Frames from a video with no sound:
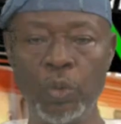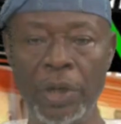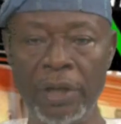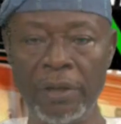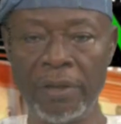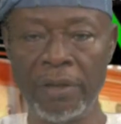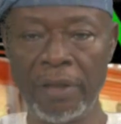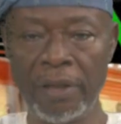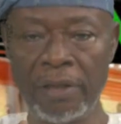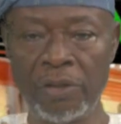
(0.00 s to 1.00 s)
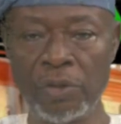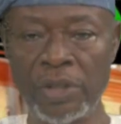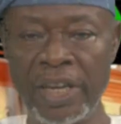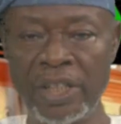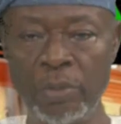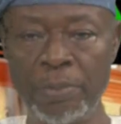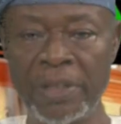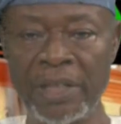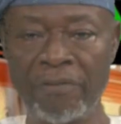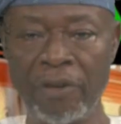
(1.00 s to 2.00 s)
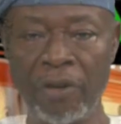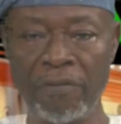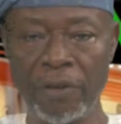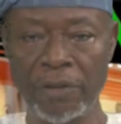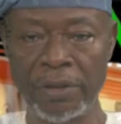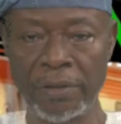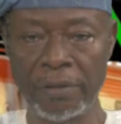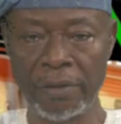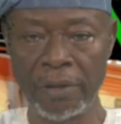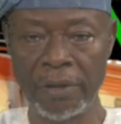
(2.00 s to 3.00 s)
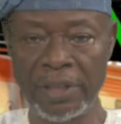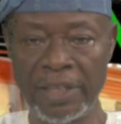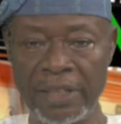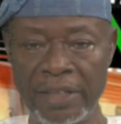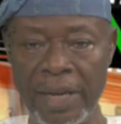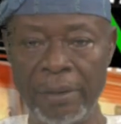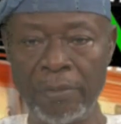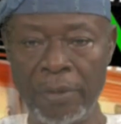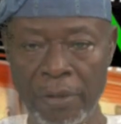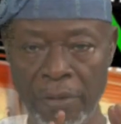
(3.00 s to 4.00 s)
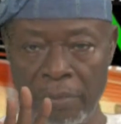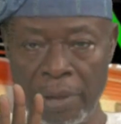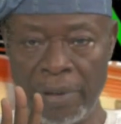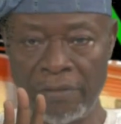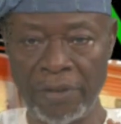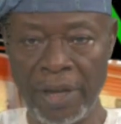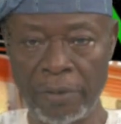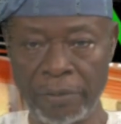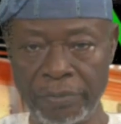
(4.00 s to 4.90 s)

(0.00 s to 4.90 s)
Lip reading: way, the society will be better for all of us. Till next time, bye-bye for now.